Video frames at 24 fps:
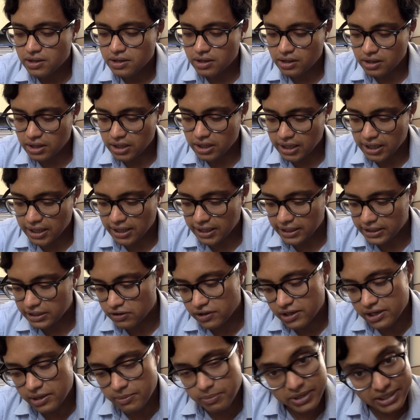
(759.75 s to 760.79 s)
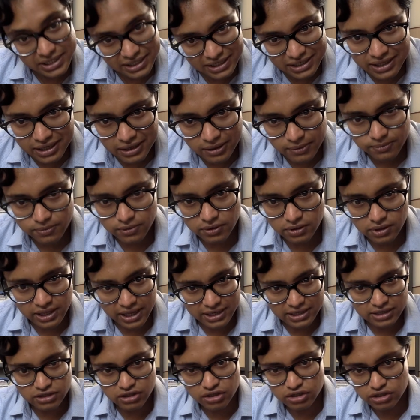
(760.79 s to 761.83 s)
limited therefore, that
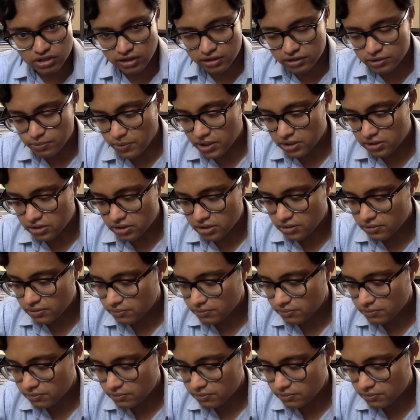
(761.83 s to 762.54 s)
is the 6-month